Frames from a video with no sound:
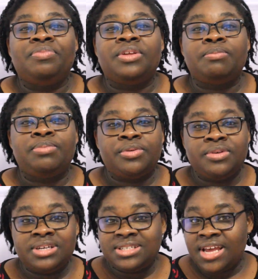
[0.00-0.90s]
the
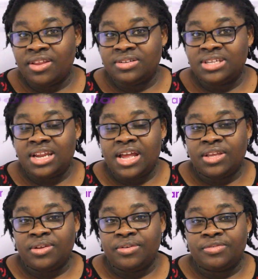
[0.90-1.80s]
blue containers that
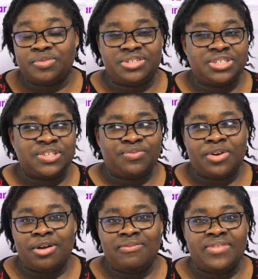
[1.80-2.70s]
I used were just
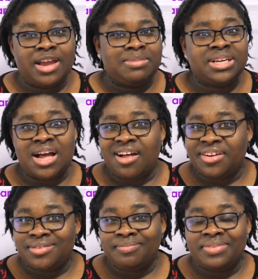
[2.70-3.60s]
from Family
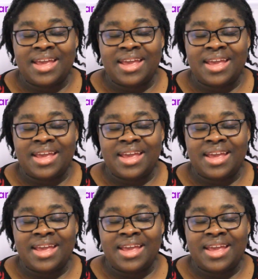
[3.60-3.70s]
Dollar,